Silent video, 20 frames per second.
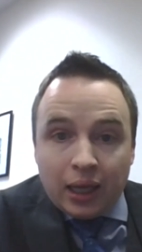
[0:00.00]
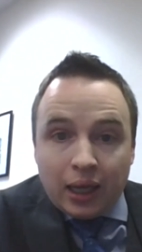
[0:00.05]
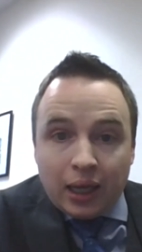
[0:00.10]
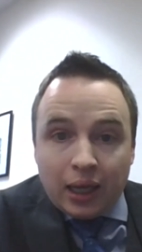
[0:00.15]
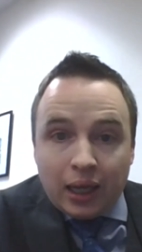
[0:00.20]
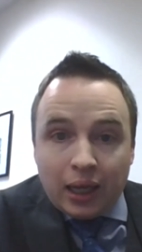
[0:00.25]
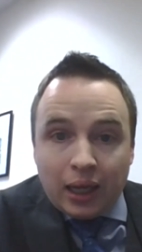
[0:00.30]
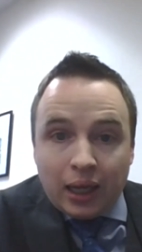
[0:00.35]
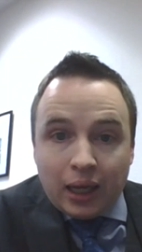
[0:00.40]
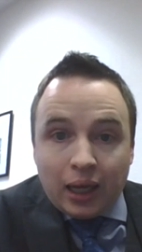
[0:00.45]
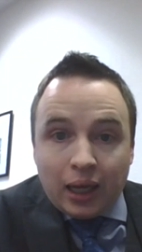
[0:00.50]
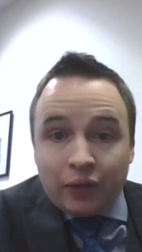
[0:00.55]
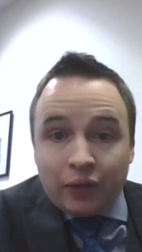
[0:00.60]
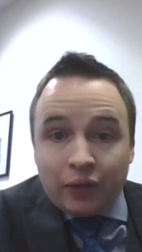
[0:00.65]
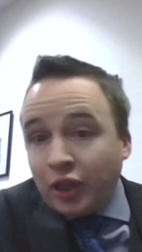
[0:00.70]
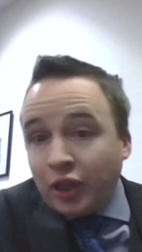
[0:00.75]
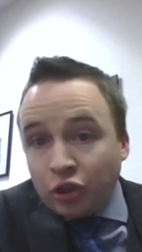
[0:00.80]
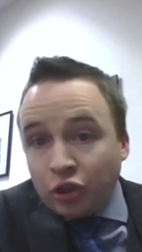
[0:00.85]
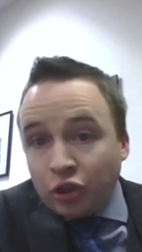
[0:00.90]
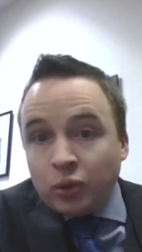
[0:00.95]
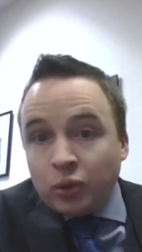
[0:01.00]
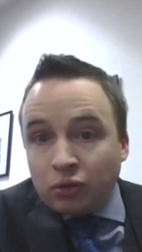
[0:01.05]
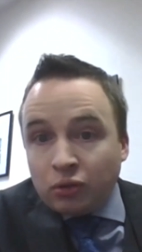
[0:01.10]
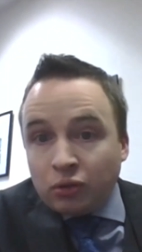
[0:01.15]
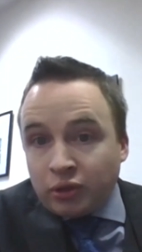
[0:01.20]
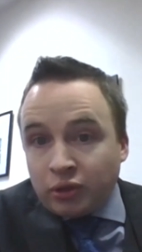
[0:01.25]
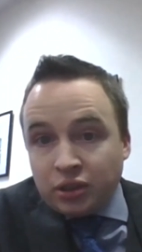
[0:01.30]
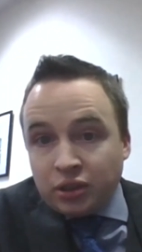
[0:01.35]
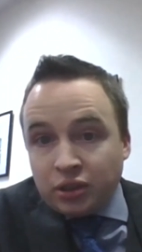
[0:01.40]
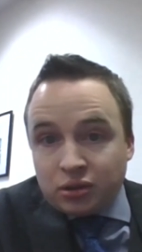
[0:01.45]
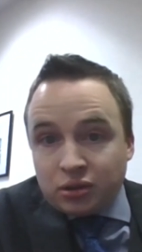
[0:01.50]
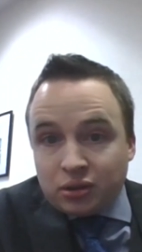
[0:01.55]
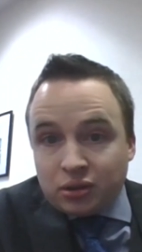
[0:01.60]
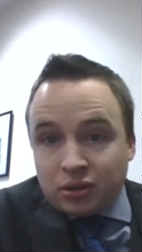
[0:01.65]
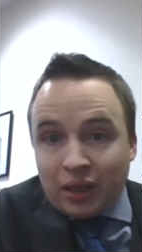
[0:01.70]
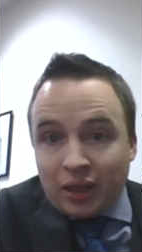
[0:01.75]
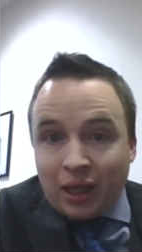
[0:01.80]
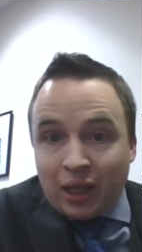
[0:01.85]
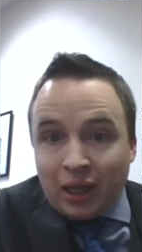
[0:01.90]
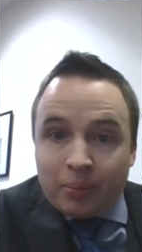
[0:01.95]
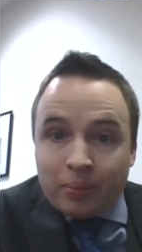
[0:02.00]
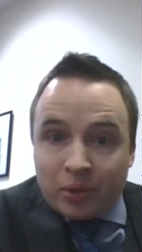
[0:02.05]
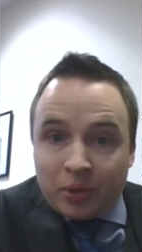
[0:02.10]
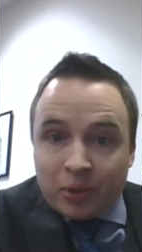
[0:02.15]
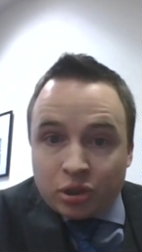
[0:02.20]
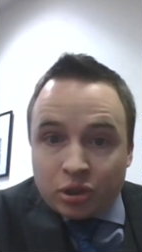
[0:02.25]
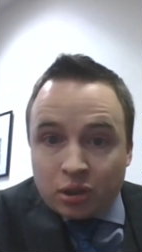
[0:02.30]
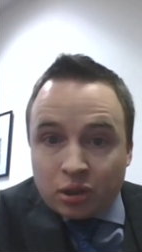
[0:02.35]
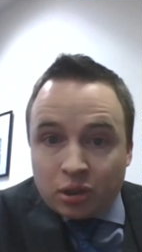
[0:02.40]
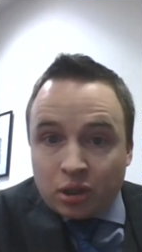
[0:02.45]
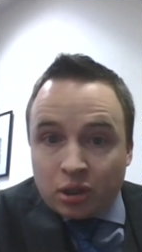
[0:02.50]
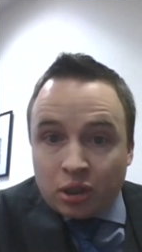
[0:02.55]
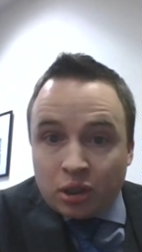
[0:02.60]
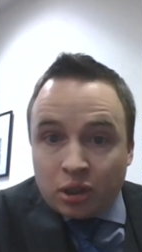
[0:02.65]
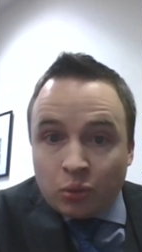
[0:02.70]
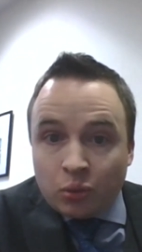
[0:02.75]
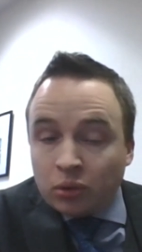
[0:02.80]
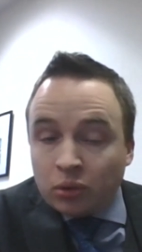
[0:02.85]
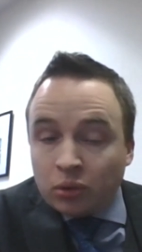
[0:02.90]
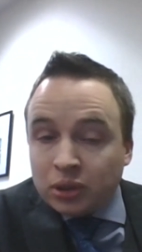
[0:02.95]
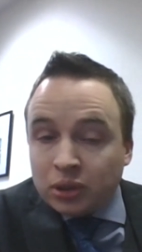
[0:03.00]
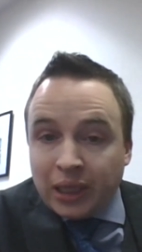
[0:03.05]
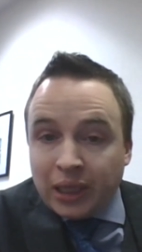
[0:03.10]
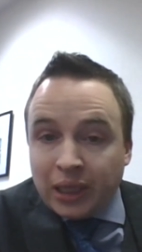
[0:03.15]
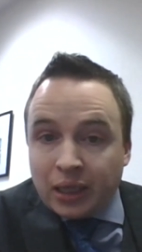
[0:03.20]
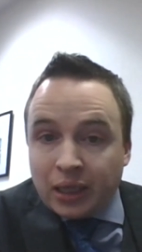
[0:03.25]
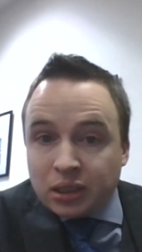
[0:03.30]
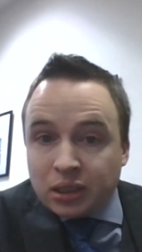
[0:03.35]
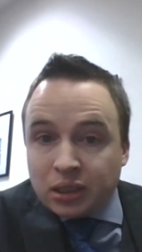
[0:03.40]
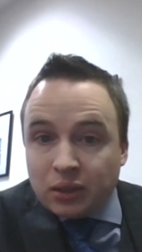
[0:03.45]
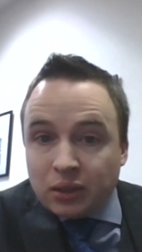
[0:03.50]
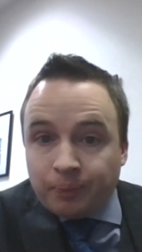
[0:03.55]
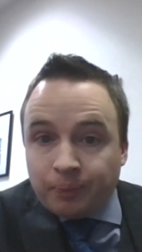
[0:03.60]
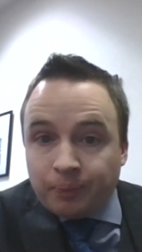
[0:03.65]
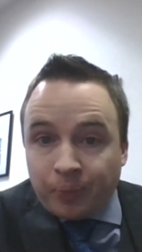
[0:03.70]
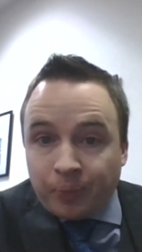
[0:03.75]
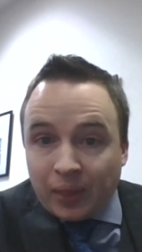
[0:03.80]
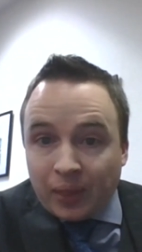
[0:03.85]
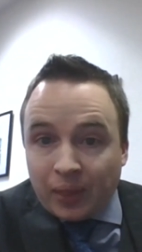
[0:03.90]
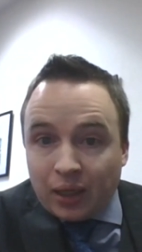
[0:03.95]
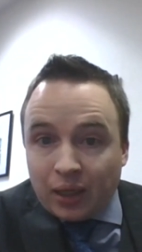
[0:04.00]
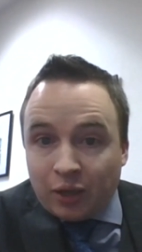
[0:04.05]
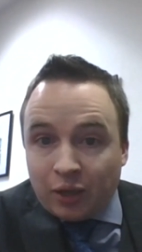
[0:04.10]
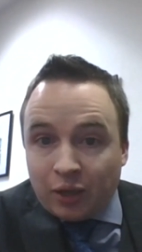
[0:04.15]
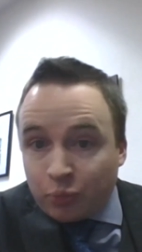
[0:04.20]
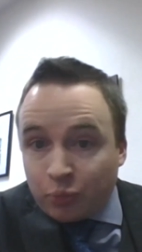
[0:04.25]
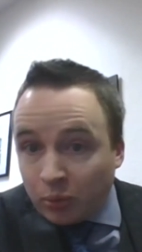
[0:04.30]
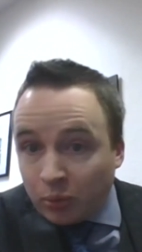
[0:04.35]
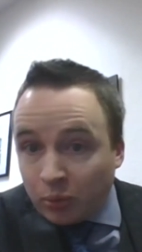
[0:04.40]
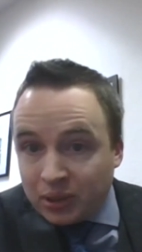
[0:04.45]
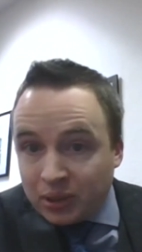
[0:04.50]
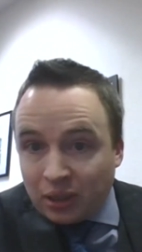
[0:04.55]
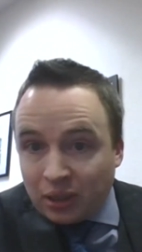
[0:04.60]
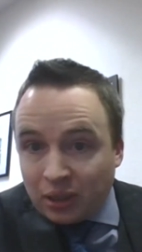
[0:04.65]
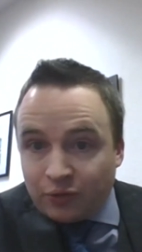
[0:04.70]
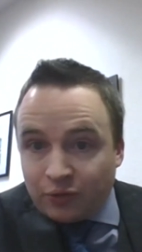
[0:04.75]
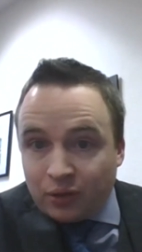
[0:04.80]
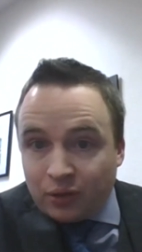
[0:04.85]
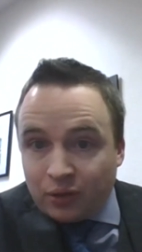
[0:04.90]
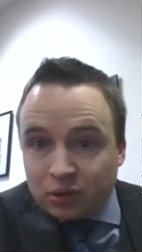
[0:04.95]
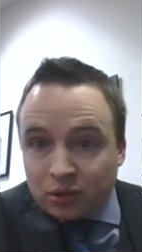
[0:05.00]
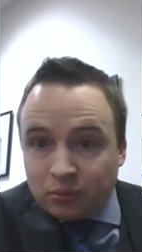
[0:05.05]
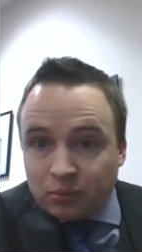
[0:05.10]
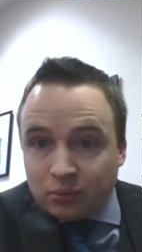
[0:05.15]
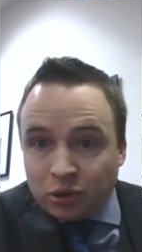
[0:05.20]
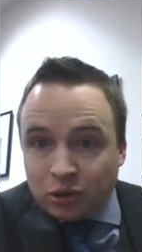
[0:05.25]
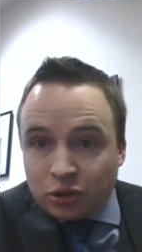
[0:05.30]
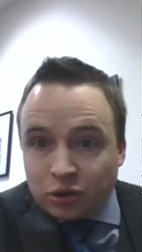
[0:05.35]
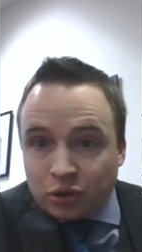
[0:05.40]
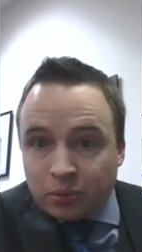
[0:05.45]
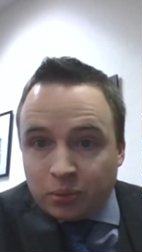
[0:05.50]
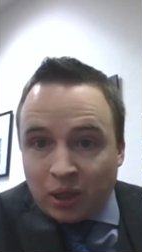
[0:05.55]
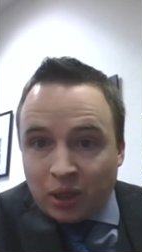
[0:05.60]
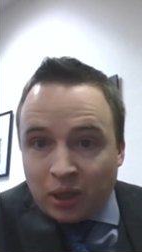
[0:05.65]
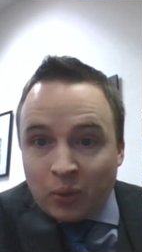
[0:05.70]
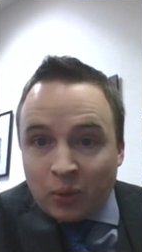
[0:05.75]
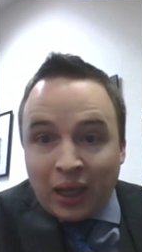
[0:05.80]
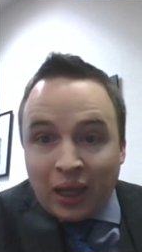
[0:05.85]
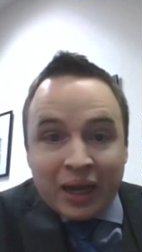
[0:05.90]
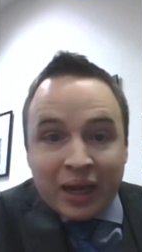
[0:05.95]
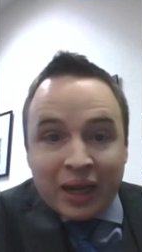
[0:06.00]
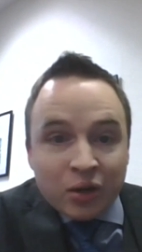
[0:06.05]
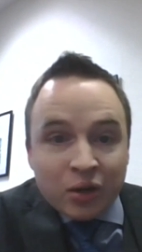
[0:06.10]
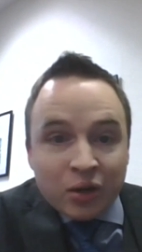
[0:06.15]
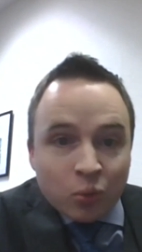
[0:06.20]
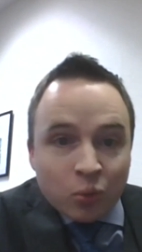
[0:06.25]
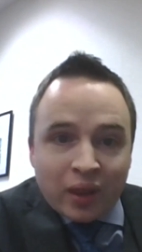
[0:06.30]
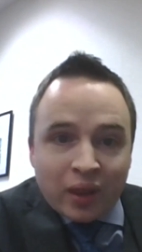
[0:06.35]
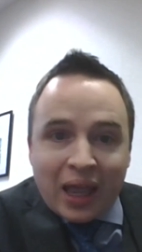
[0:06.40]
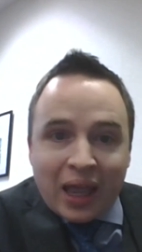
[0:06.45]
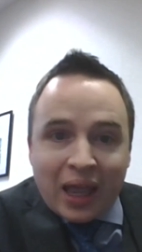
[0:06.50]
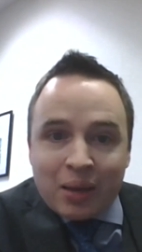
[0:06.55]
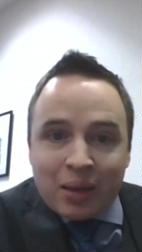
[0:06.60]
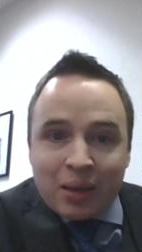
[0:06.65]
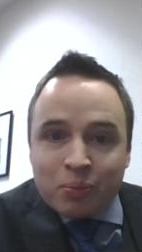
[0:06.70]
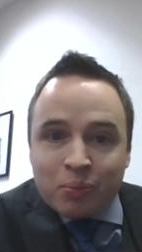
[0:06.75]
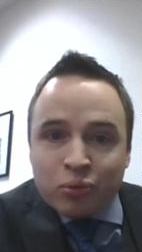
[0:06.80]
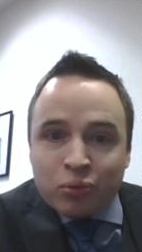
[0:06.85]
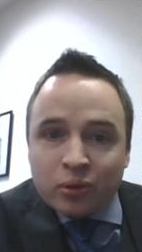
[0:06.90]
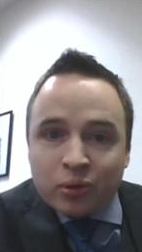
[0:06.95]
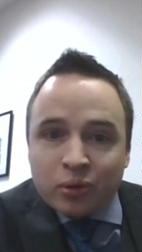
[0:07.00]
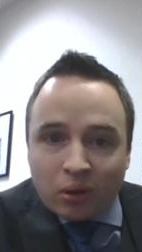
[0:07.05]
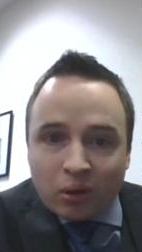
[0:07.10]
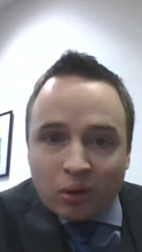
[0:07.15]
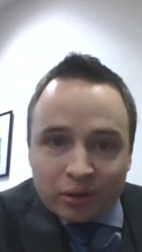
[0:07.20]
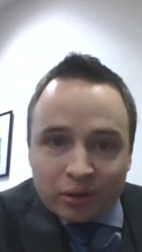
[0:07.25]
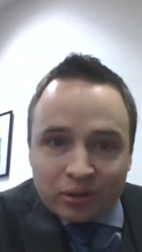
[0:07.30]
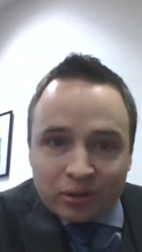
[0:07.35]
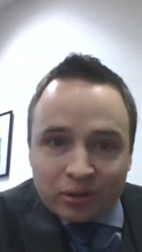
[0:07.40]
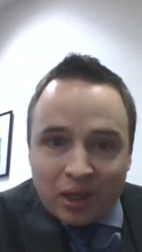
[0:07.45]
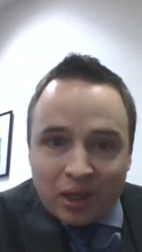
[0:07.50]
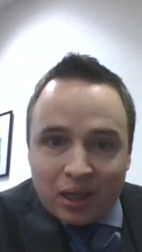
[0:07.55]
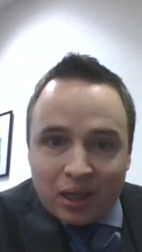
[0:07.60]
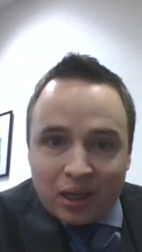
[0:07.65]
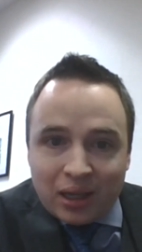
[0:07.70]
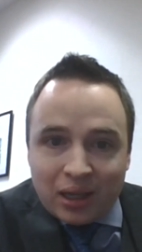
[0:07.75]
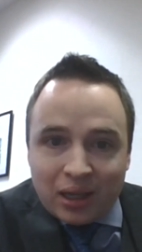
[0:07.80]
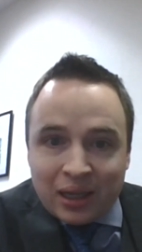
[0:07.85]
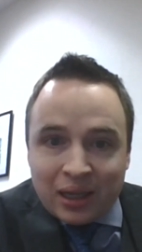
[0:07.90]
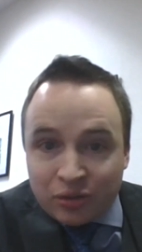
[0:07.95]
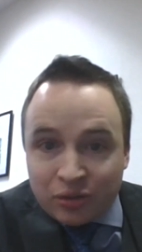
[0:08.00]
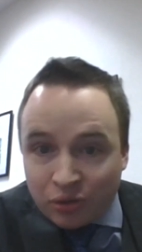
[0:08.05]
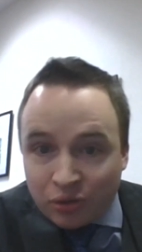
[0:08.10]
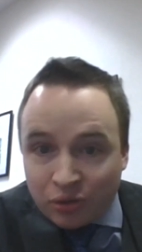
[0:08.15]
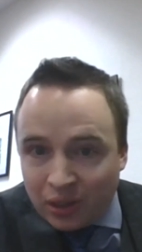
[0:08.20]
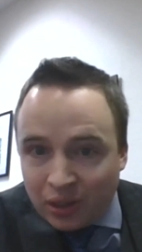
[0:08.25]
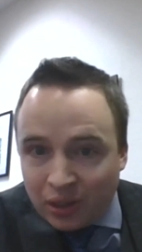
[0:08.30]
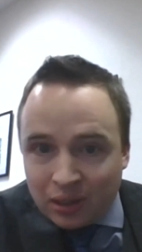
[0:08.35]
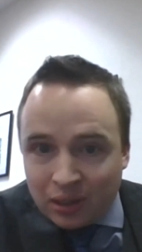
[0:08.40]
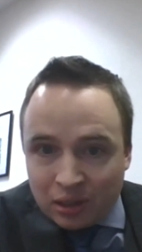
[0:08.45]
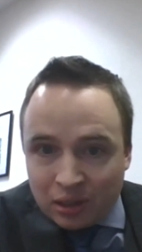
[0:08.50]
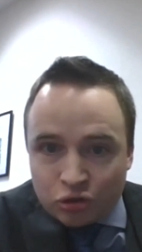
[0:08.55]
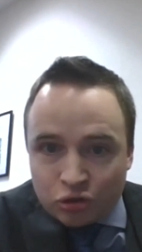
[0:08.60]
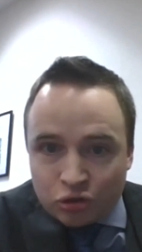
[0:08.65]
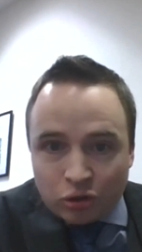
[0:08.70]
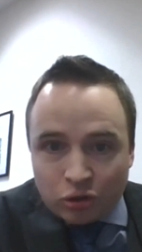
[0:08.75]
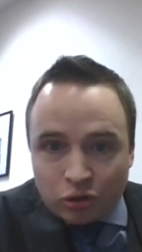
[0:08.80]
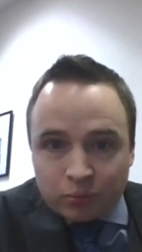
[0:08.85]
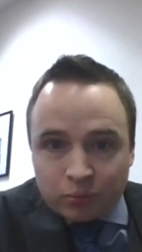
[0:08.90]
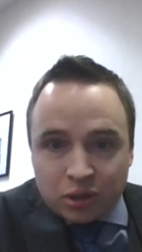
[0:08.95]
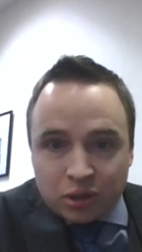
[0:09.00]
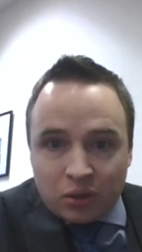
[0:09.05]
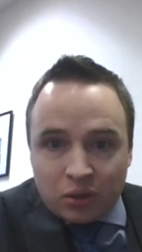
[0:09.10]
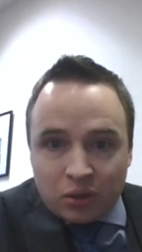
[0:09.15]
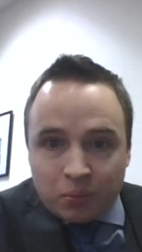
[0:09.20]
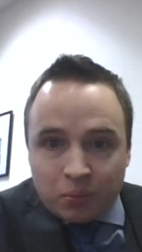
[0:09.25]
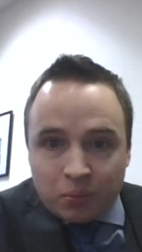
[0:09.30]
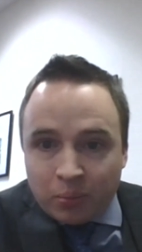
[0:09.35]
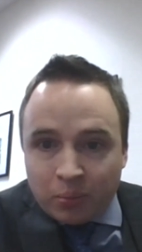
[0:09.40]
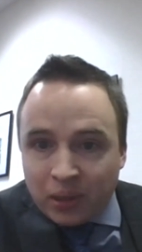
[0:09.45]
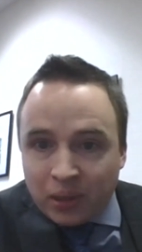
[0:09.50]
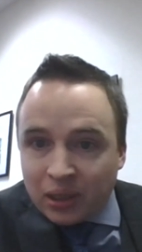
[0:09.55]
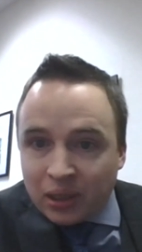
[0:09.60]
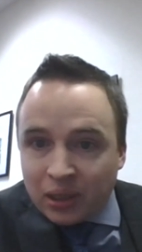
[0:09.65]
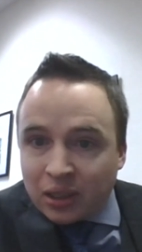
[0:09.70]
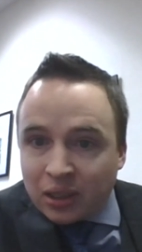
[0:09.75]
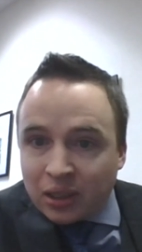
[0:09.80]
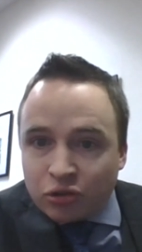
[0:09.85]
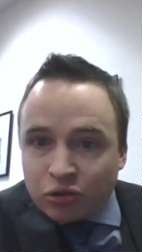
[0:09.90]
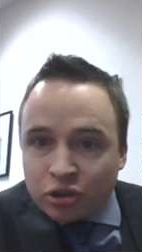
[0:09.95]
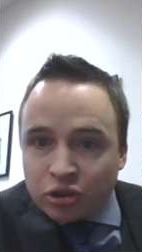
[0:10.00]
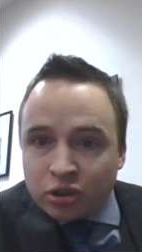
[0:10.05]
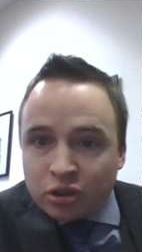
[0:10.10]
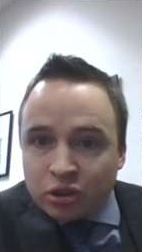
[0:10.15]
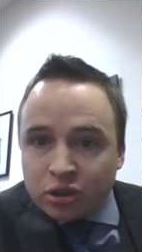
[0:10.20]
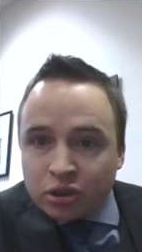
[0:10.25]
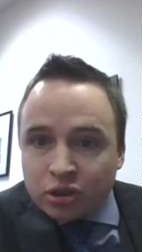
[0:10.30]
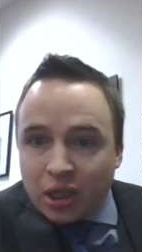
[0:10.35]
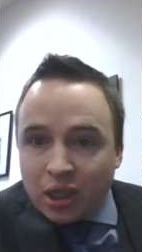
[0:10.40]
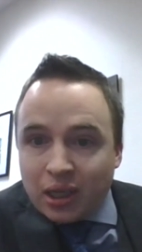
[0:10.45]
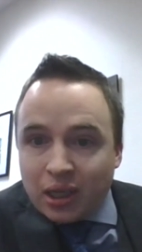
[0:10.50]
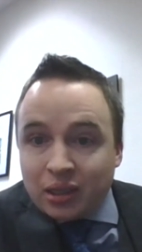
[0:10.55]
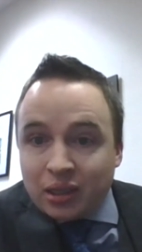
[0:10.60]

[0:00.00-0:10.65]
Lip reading: and then you will reach that ambition that you want to get to. I've probably said far too much, but I will end with a brutal honesty. It isn't the easiest job to do, but being a district judge